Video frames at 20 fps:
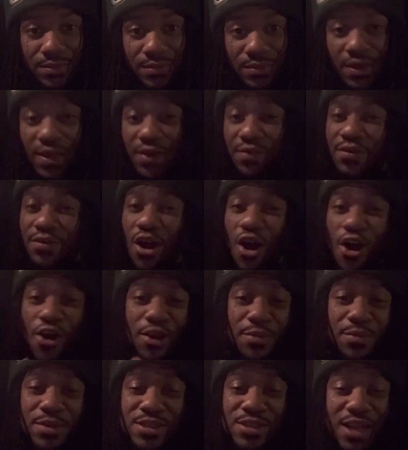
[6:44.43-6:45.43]
If
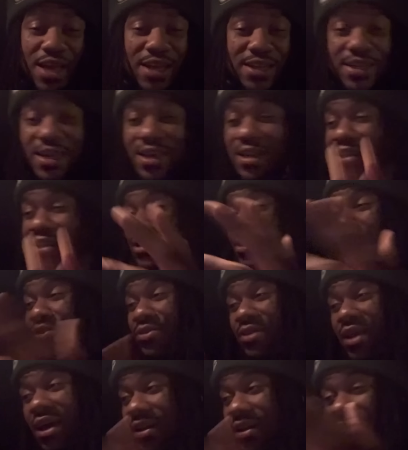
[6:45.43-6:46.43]
arguments like that or do
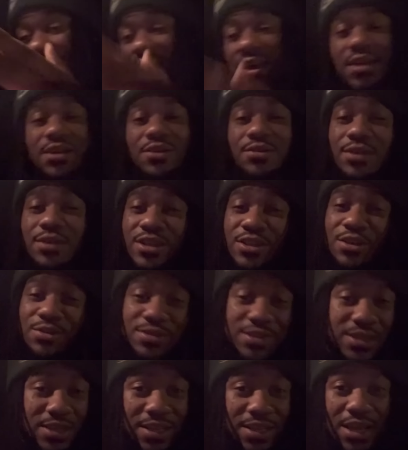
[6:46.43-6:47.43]
you like that, you need your
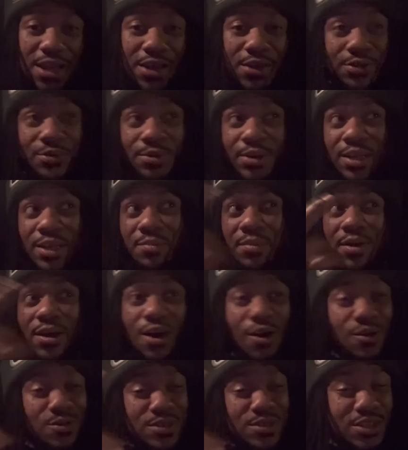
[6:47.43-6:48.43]
CDL. You need to be an
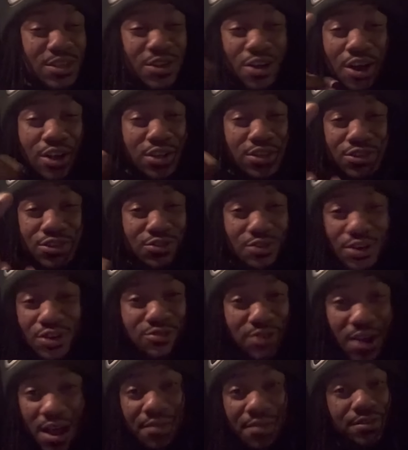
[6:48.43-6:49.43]
OTR truck
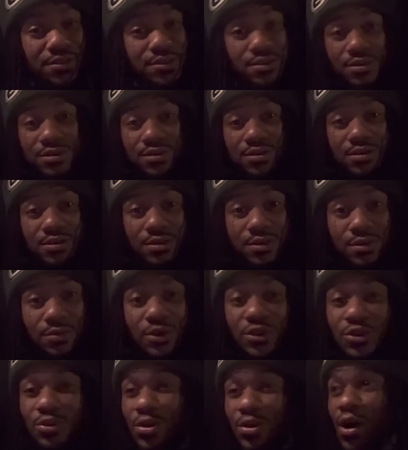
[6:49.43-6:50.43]
driver
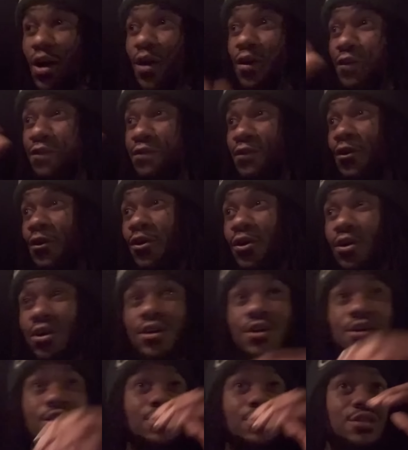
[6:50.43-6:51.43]
where you gone for
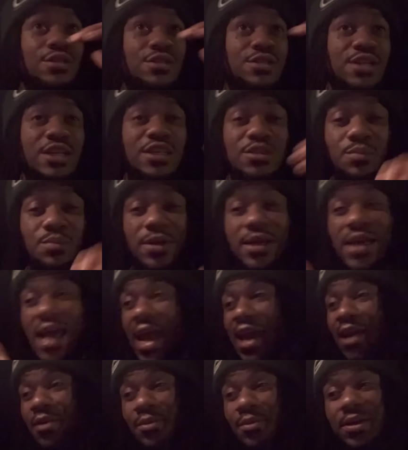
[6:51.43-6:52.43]
to 6 weeks,
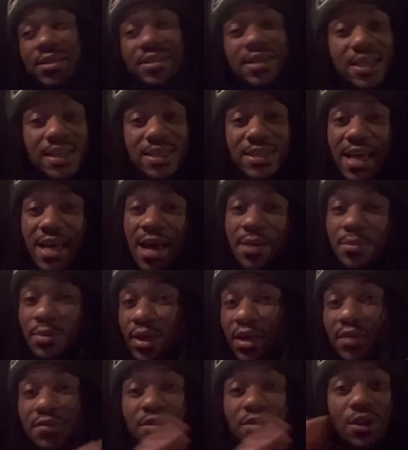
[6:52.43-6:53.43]
8 weeks at a time or
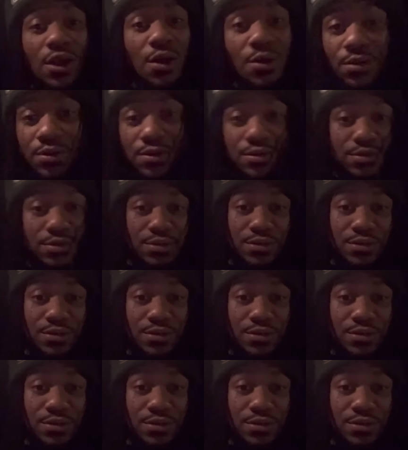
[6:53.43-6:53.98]
even longer.